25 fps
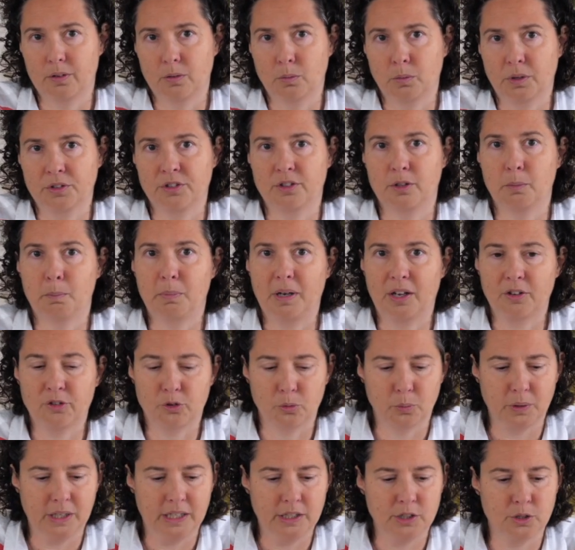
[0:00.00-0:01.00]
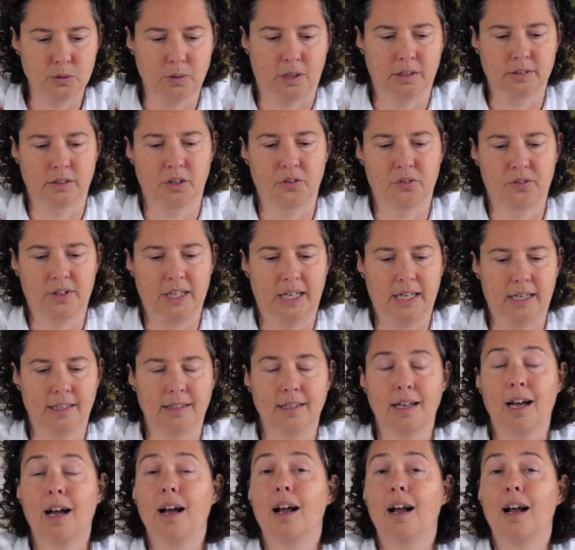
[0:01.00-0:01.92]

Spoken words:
What's the best way to understand?